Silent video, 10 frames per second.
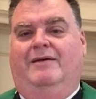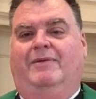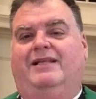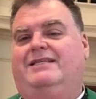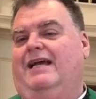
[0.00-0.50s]

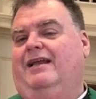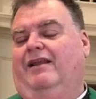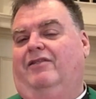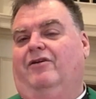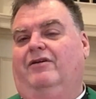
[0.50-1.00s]
But the second
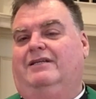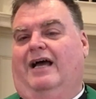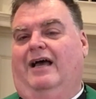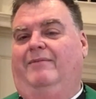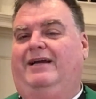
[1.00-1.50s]
and third
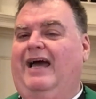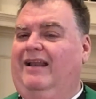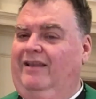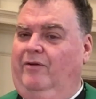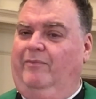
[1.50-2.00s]
time, it got a
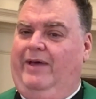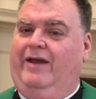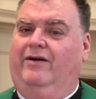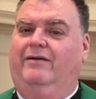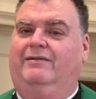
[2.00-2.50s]
little
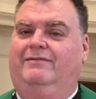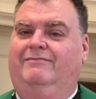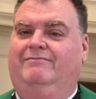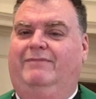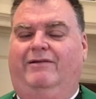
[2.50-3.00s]
better,
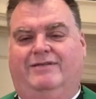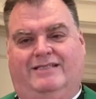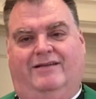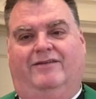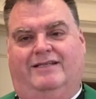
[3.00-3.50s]
but it was
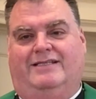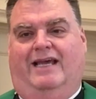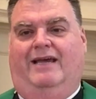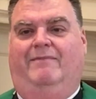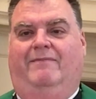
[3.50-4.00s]
still the
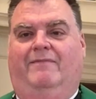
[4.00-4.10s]
same.